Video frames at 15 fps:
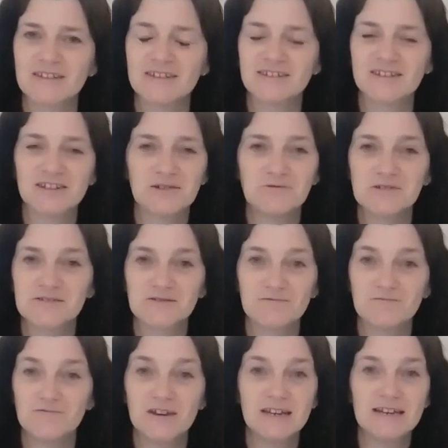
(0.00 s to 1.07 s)
She was
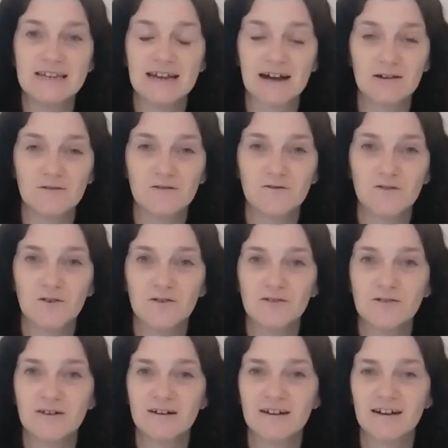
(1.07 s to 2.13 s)
really
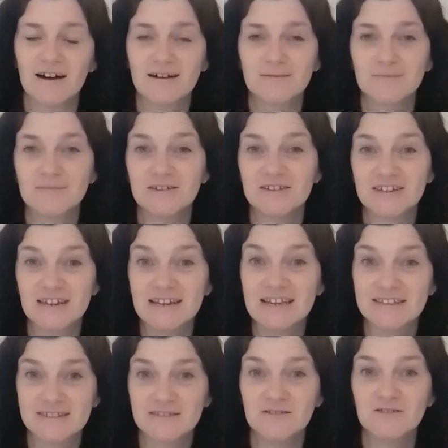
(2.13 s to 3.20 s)
helpful. She
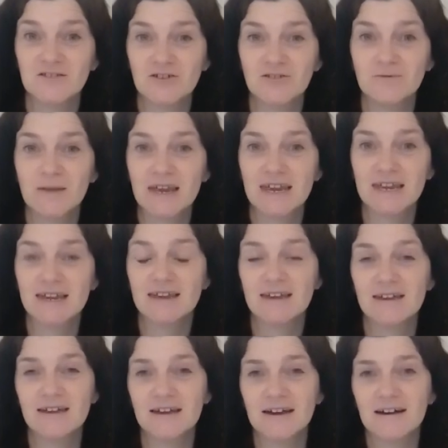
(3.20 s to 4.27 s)
listened to me,
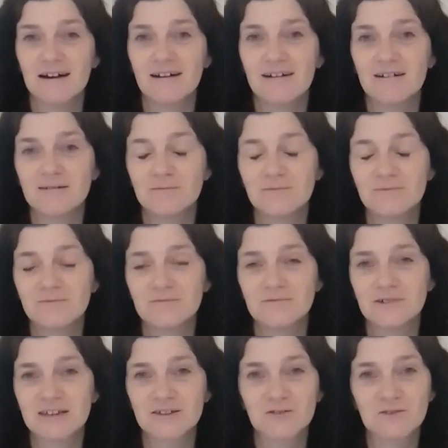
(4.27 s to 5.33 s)

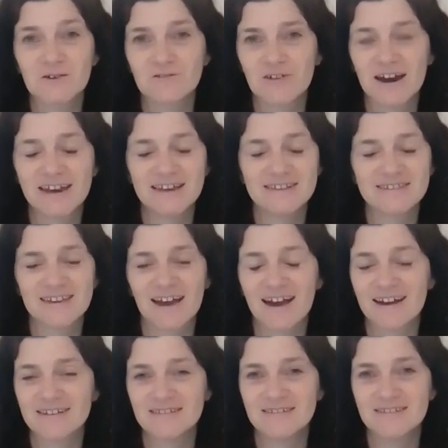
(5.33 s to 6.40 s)
which was great,
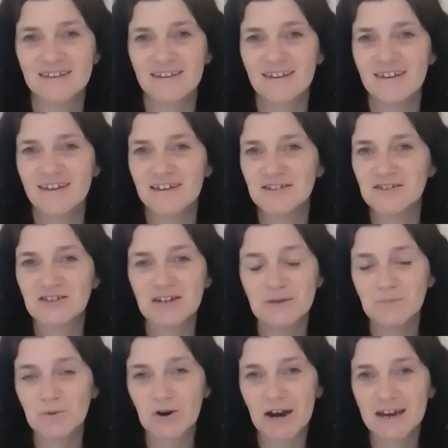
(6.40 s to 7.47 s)
and
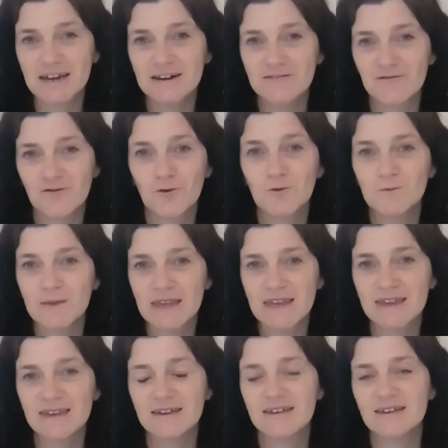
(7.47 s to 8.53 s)
she prayed for
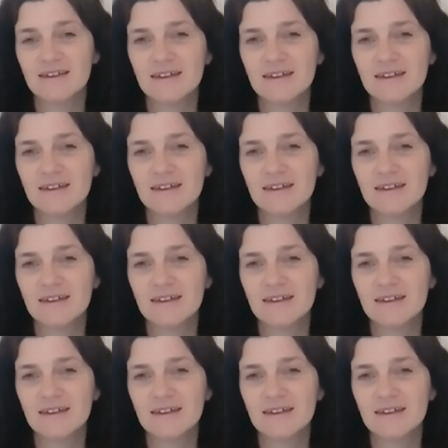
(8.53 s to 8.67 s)
me.